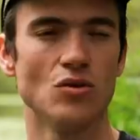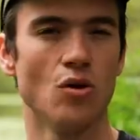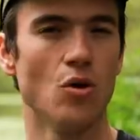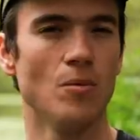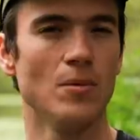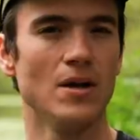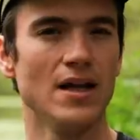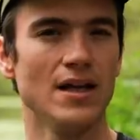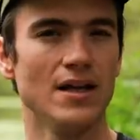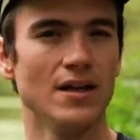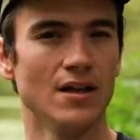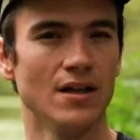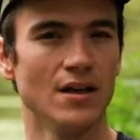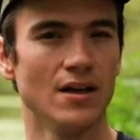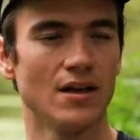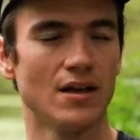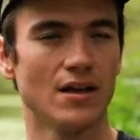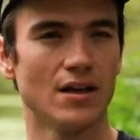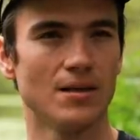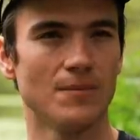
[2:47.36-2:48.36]
Normally,
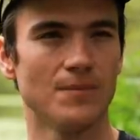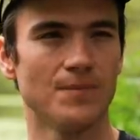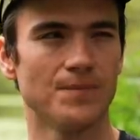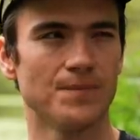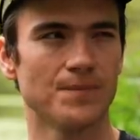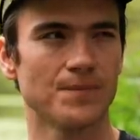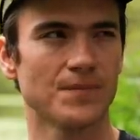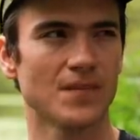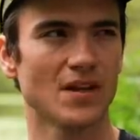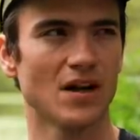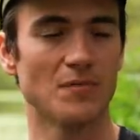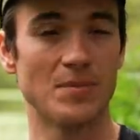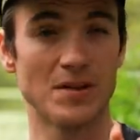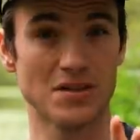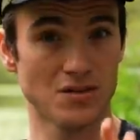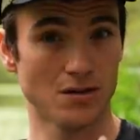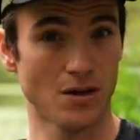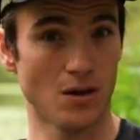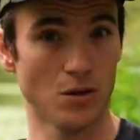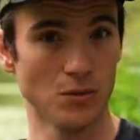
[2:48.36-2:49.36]
I've
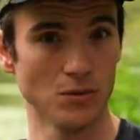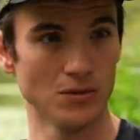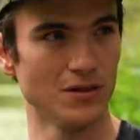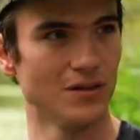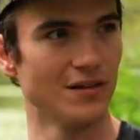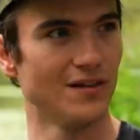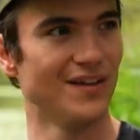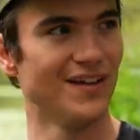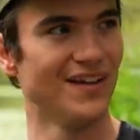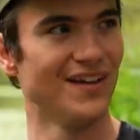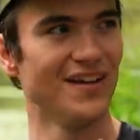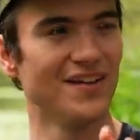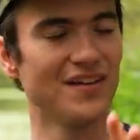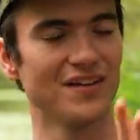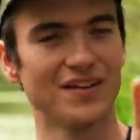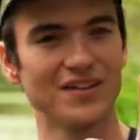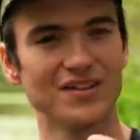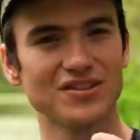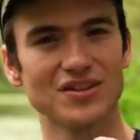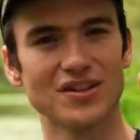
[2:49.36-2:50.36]
been told
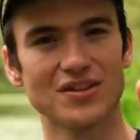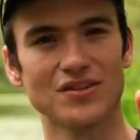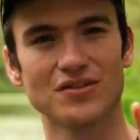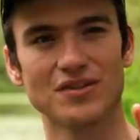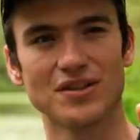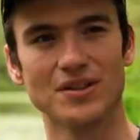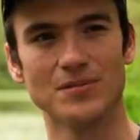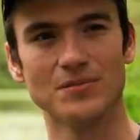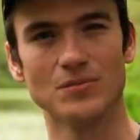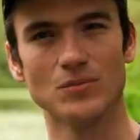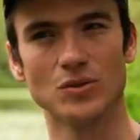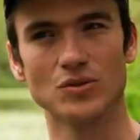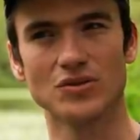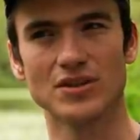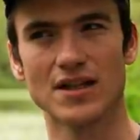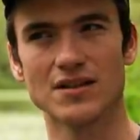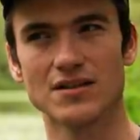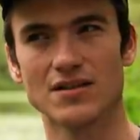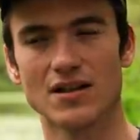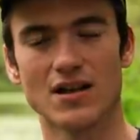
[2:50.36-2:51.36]
that sun cream will
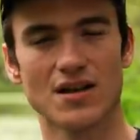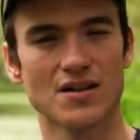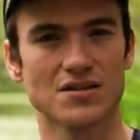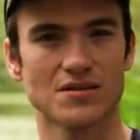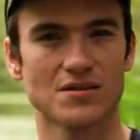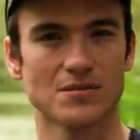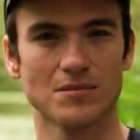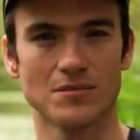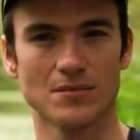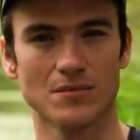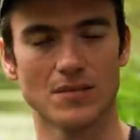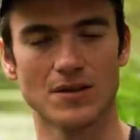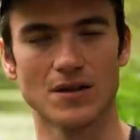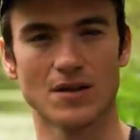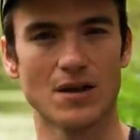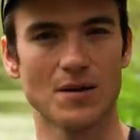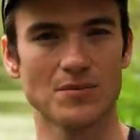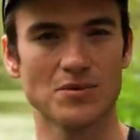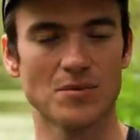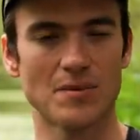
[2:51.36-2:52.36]
tend to last, you
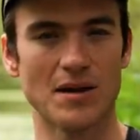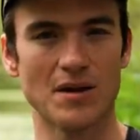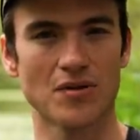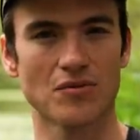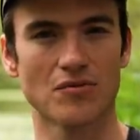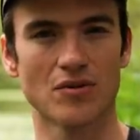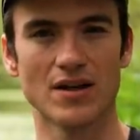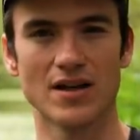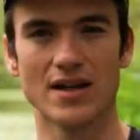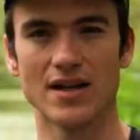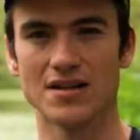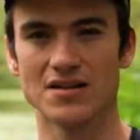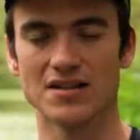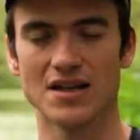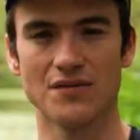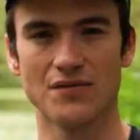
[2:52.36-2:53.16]
know, up to about 3 years.